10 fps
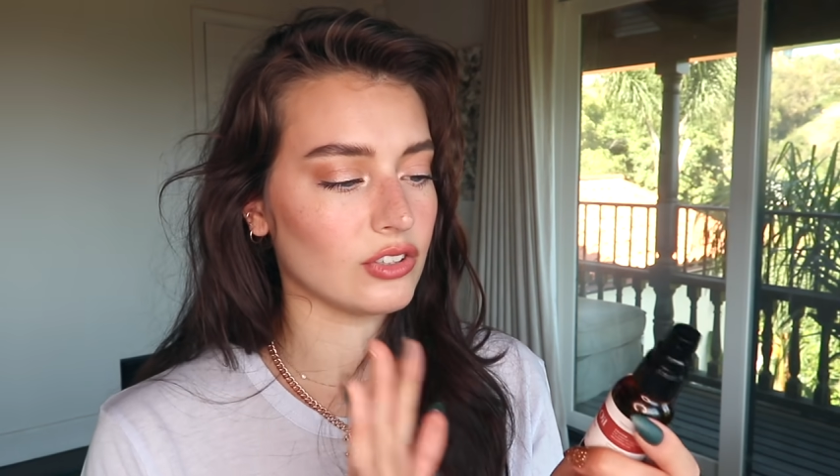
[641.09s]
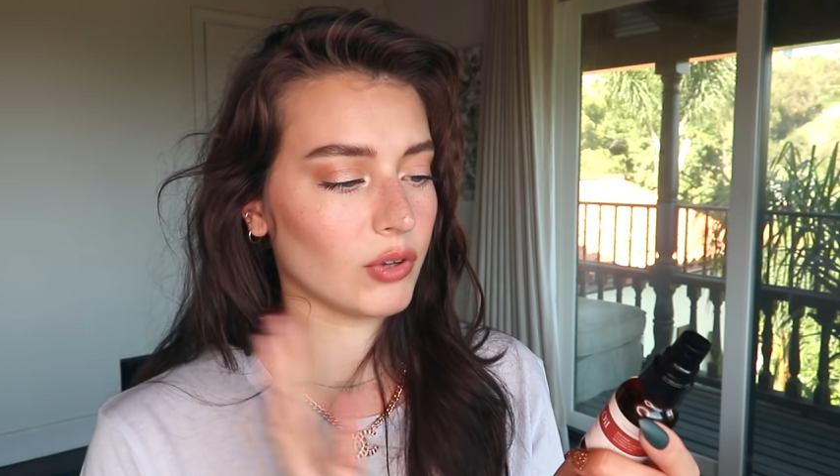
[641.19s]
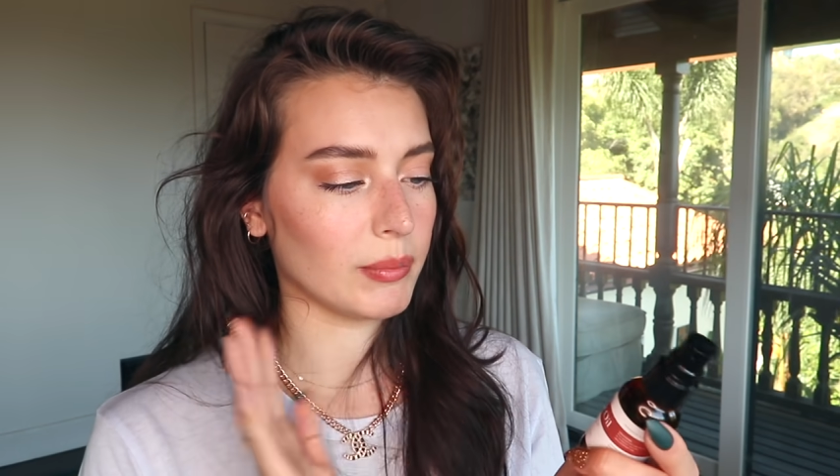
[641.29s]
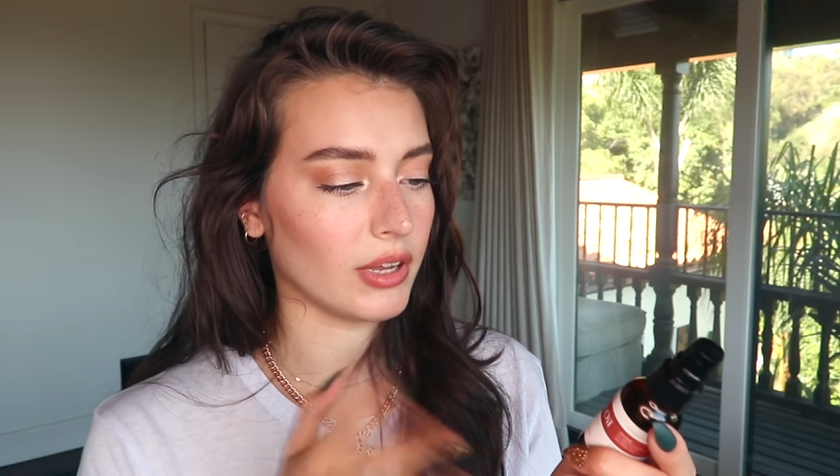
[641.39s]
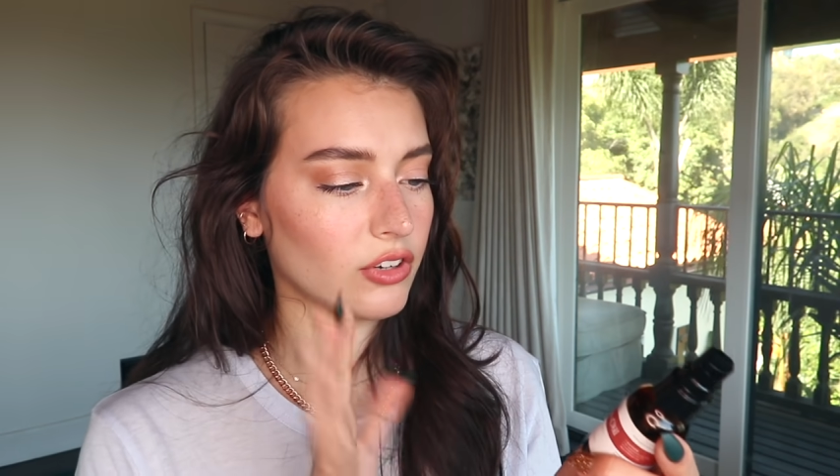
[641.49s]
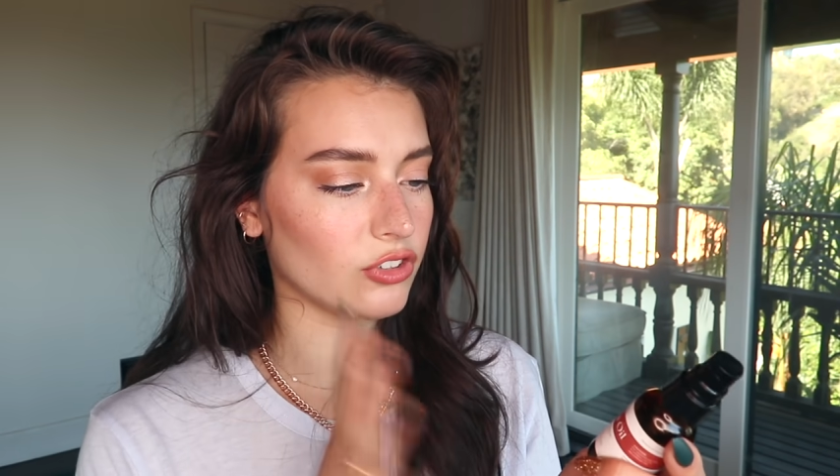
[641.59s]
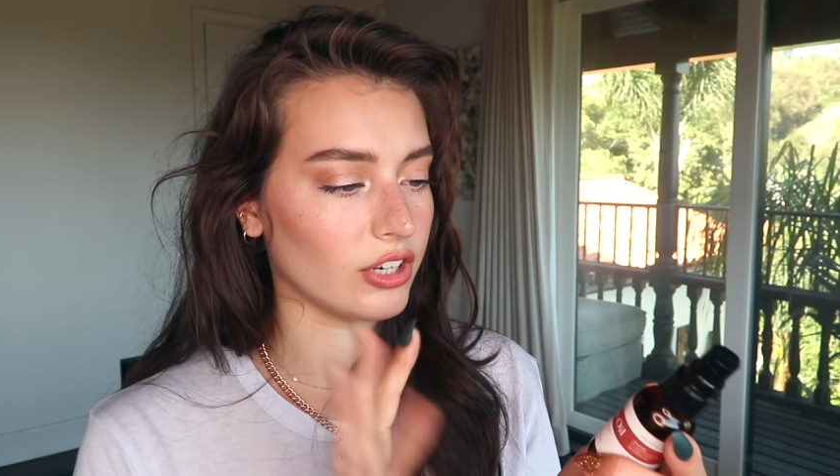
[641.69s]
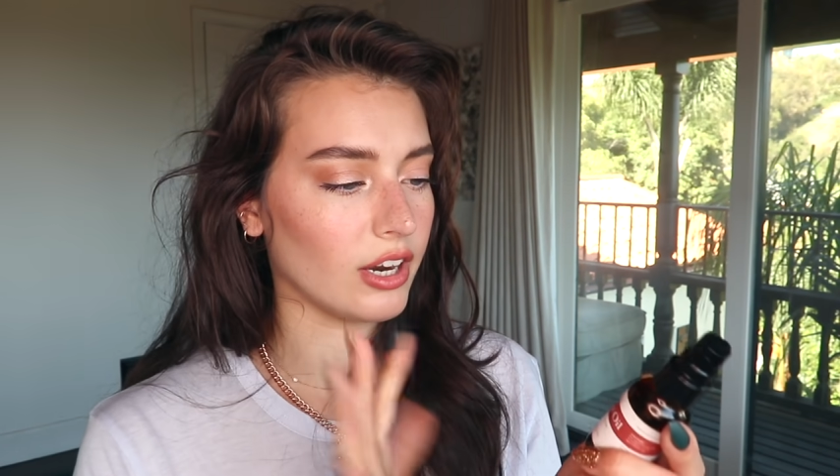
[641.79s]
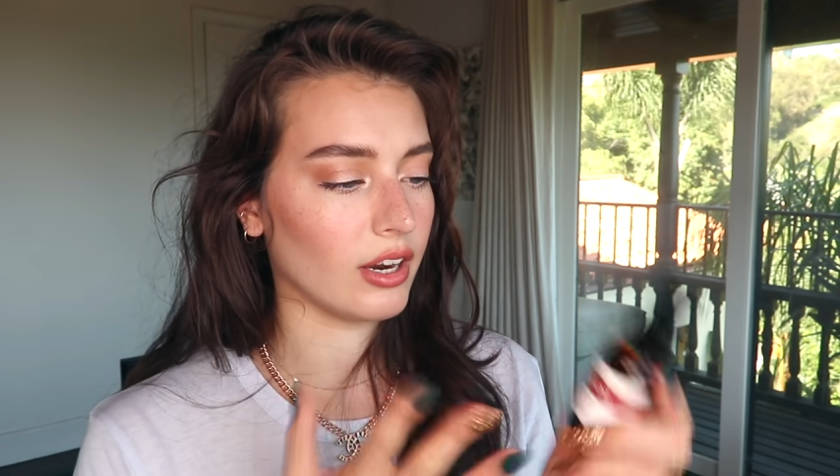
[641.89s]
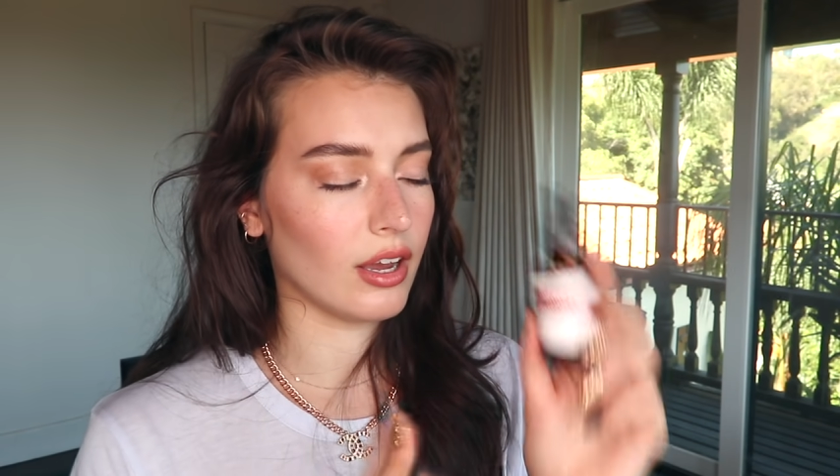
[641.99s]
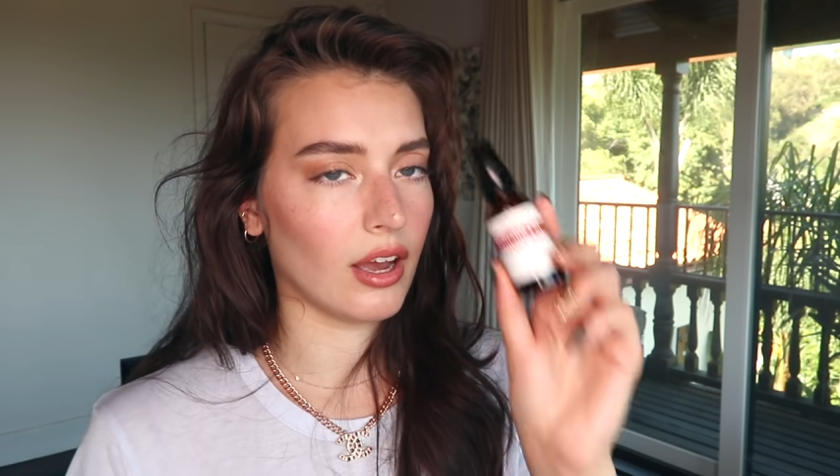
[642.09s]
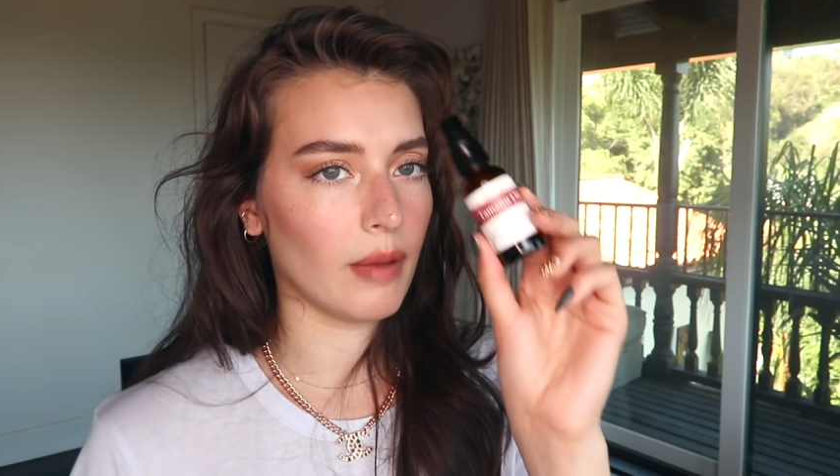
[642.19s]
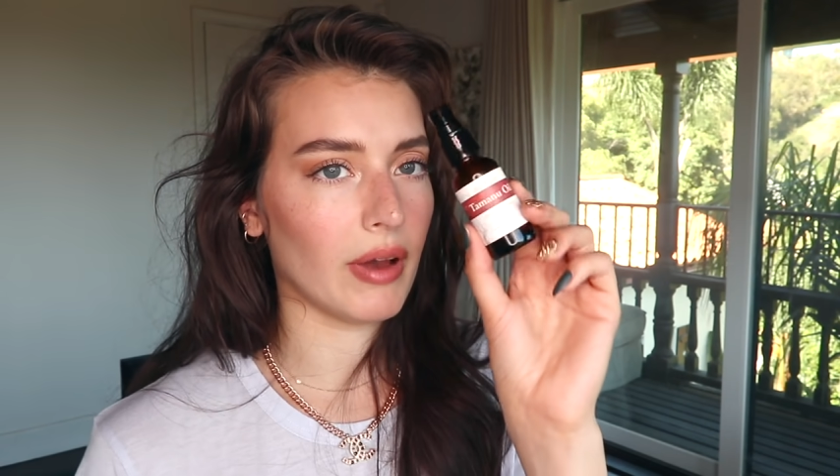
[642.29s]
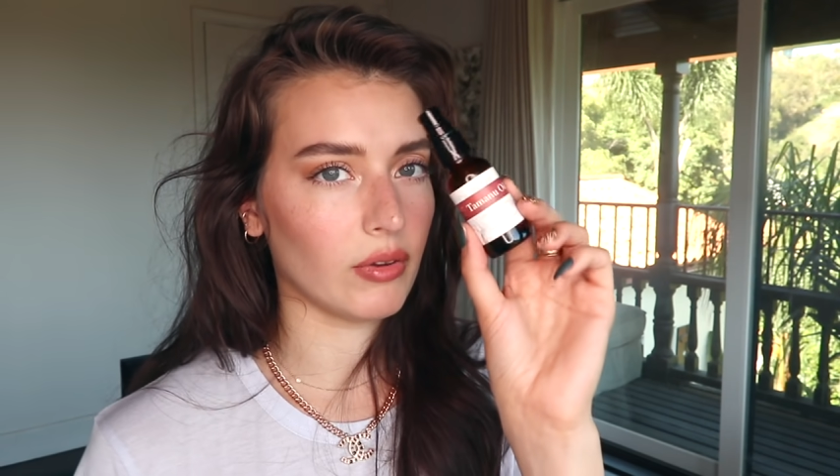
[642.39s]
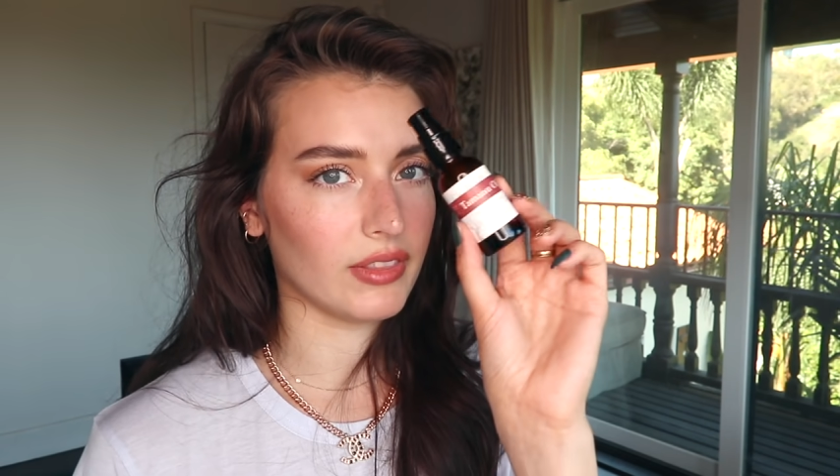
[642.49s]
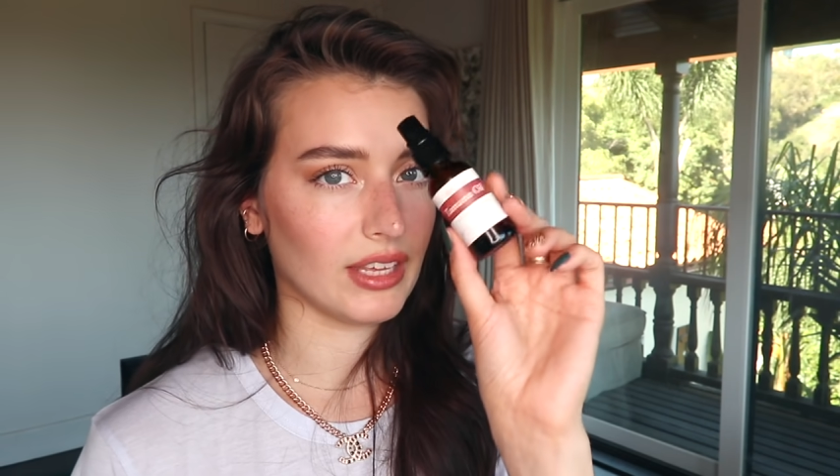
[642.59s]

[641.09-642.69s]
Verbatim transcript: so I'm not sure about